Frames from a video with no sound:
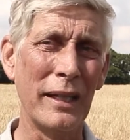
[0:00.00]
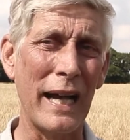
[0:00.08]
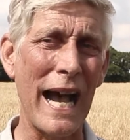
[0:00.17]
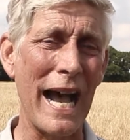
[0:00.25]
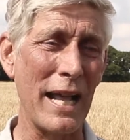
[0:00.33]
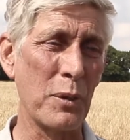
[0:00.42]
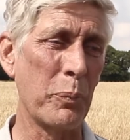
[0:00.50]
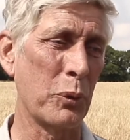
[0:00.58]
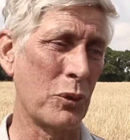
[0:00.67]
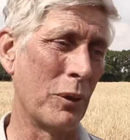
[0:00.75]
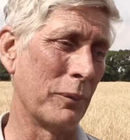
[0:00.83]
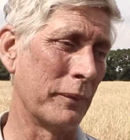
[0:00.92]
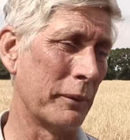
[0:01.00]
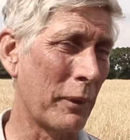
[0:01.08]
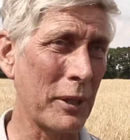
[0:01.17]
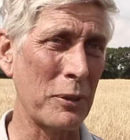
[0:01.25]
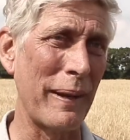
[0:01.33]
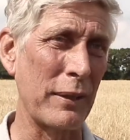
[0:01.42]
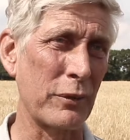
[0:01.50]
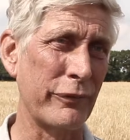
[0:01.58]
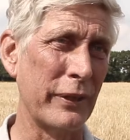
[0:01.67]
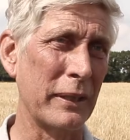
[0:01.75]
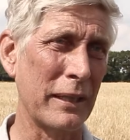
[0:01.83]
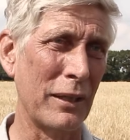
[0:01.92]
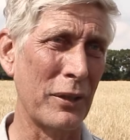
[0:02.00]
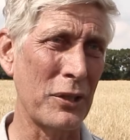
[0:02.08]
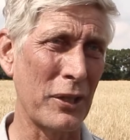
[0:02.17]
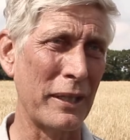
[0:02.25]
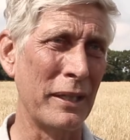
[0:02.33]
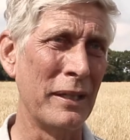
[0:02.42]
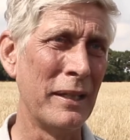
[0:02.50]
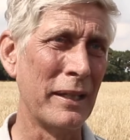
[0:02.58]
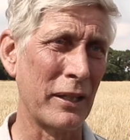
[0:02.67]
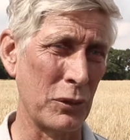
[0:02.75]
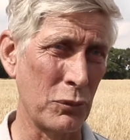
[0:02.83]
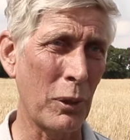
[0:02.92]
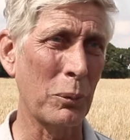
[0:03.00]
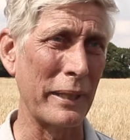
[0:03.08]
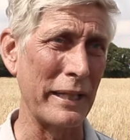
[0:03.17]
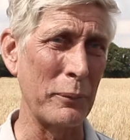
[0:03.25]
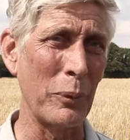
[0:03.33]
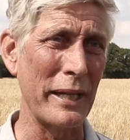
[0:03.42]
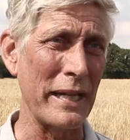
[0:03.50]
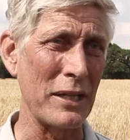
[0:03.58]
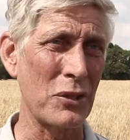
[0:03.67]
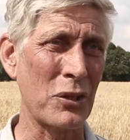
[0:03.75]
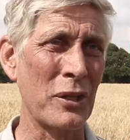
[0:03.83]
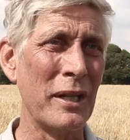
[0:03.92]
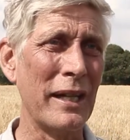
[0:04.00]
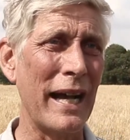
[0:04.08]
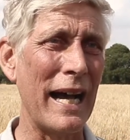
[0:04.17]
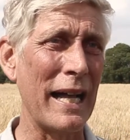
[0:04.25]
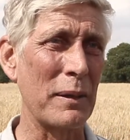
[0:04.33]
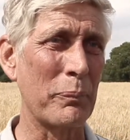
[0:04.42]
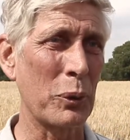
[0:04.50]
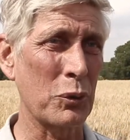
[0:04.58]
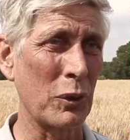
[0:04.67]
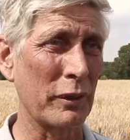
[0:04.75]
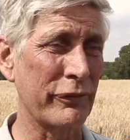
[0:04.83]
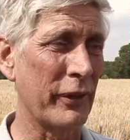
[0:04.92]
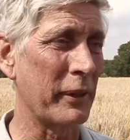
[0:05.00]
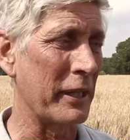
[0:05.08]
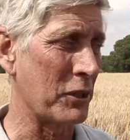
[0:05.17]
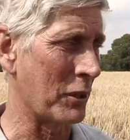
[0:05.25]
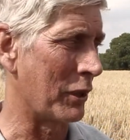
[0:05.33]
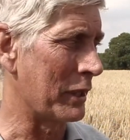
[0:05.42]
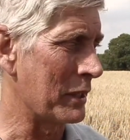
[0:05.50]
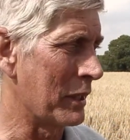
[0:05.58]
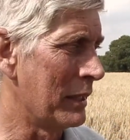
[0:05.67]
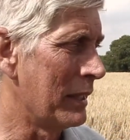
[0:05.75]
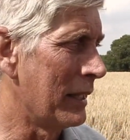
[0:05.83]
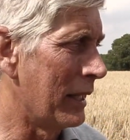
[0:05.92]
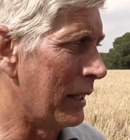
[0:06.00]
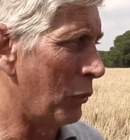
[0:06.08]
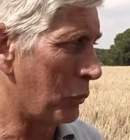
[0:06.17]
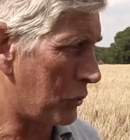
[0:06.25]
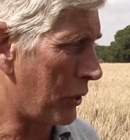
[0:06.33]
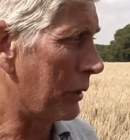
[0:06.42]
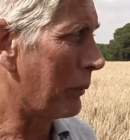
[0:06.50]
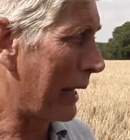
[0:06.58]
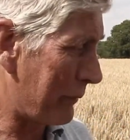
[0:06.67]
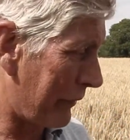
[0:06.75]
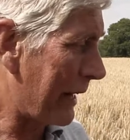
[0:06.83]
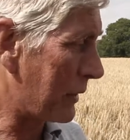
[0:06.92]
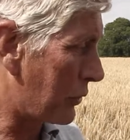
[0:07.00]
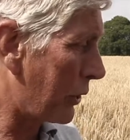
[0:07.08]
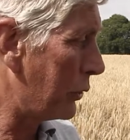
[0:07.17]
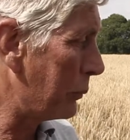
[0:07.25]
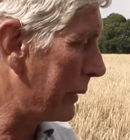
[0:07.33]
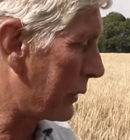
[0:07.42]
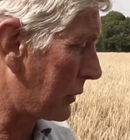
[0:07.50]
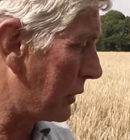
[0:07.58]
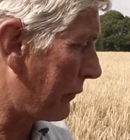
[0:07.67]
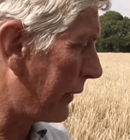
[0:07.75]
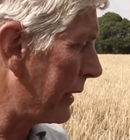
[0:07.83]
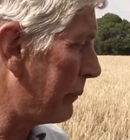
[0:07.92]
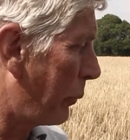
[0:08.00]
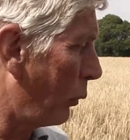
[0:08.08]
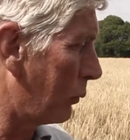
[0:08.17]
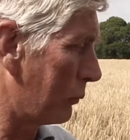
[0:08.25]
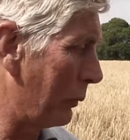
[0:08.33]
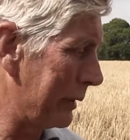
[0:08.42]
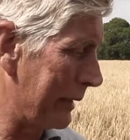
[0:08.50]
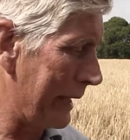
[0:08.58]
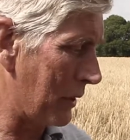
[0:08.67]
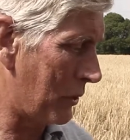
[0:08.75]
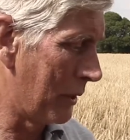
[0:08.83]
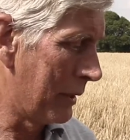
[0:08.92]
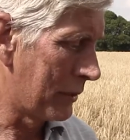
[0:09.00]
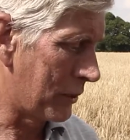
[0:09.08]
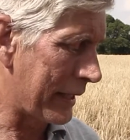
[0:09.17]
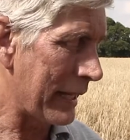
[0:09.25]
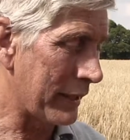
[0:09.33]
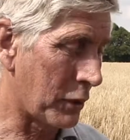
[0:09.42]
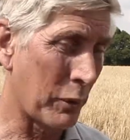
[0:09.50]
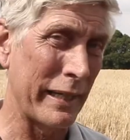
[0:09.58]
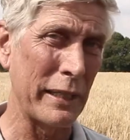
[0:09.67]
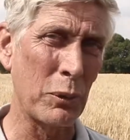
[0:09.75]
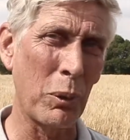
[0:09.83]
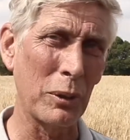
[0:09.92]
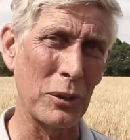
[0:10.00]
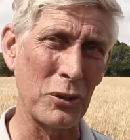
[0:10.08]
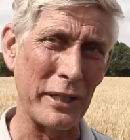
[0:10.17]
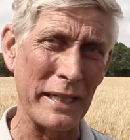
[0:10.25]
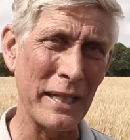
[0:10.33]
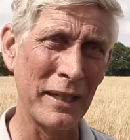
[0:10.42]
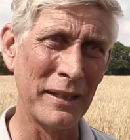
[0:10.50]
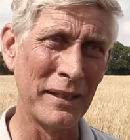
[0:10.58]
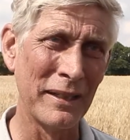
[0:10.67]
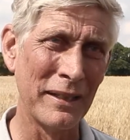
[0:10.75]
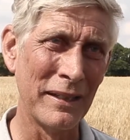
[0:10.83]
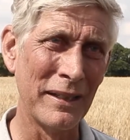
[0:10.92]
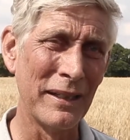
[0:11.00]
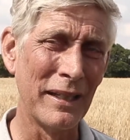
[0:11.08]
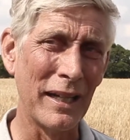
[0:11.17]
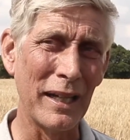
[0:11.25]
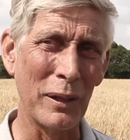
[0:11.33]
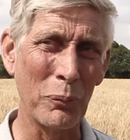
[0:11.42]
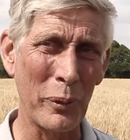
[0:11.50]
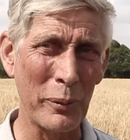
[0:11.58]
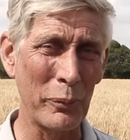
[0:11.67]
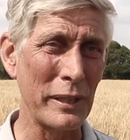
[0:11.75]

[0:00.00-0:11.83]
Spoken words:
and put on the right amount of fertiliser, control any weeds, and put on a fungicide or two, well, in fact two, because it's very important with this to get the grain quality. We